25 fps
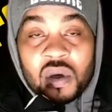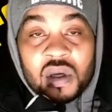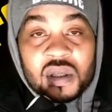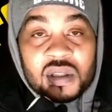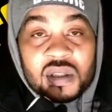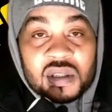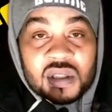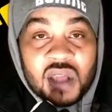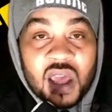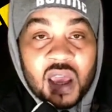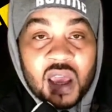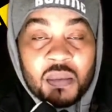his
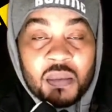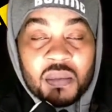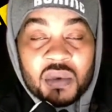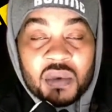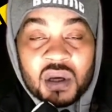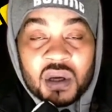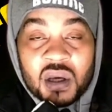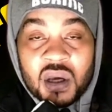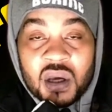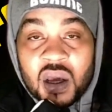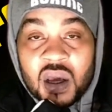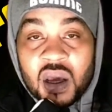
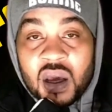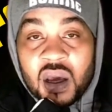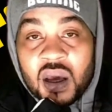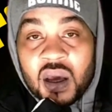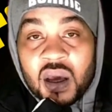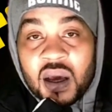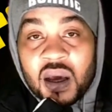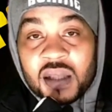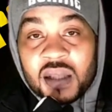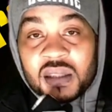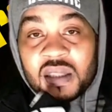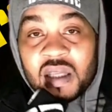stamina.
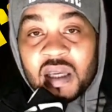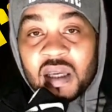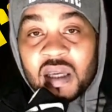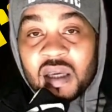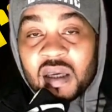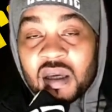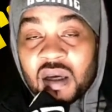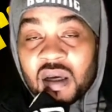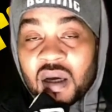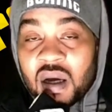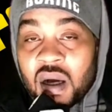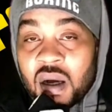I think.
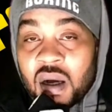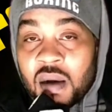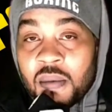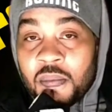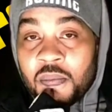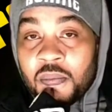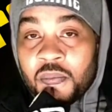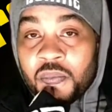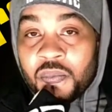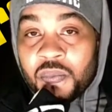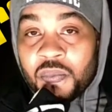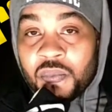
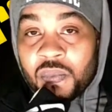Um,